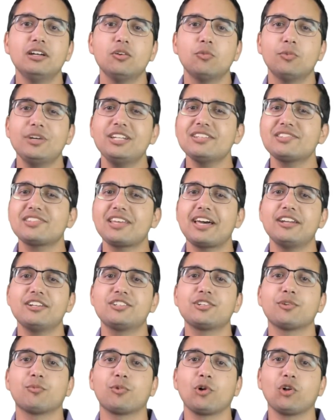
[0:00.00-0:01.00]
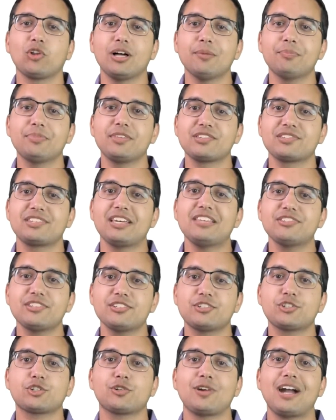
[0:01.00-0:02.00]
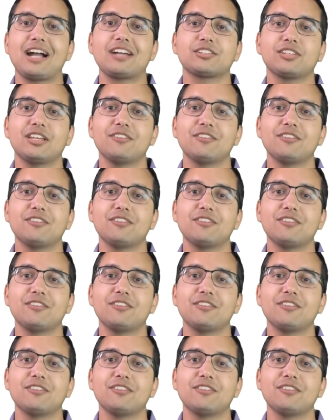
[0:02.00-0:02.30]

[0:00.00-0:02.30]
we decided to roll up the census tract